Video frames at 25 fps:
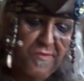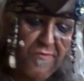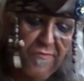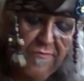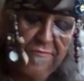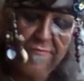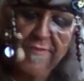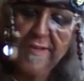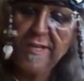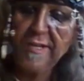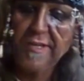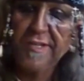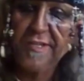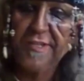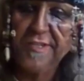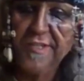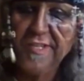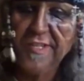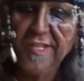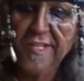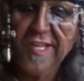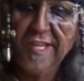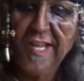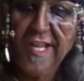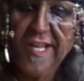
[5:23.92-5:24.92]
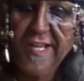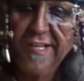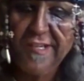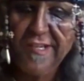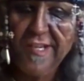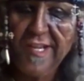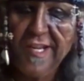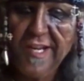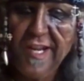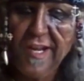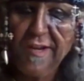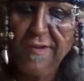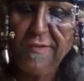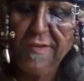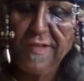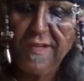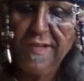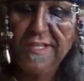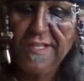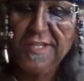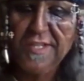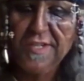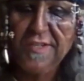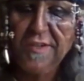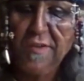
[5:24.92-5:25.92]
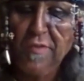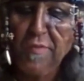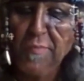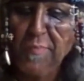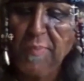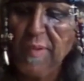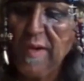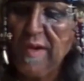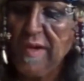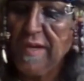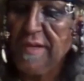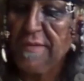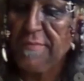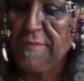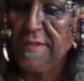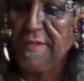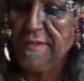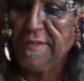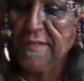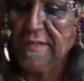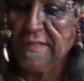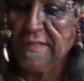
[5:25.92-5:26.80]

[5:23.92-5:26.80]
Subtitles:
fell into that, you know. It's an old pirate.